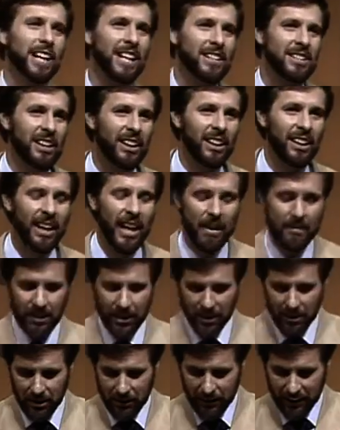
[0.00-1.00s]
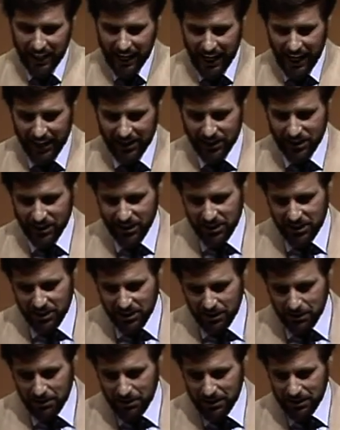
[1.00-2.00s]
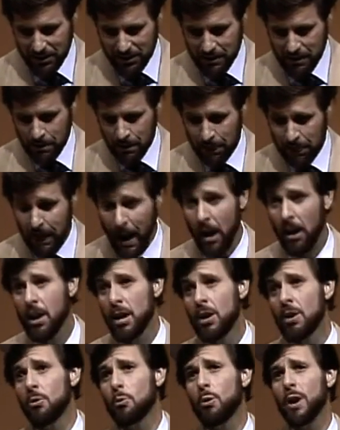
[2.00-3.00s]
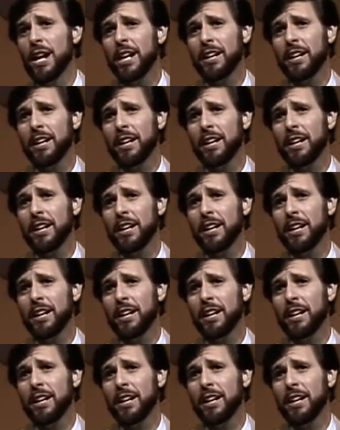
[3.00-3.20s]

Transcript: as a leveler of caste systems. Now, we